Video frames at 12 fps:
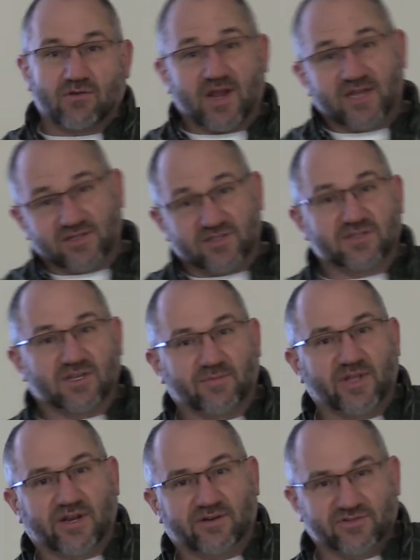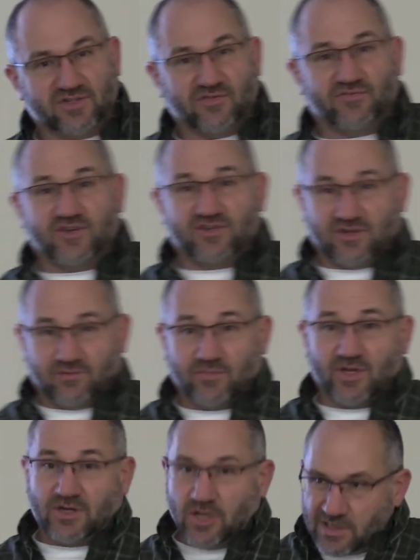great, this is gonna be energy efficient,
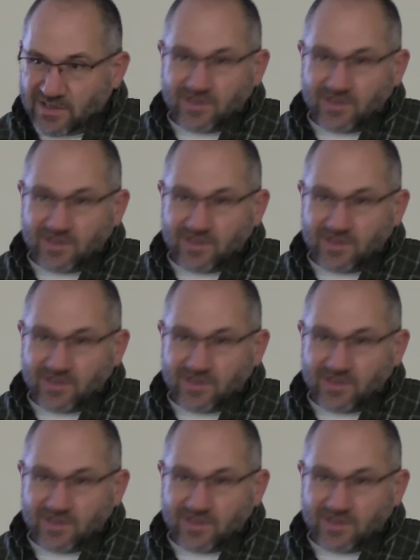but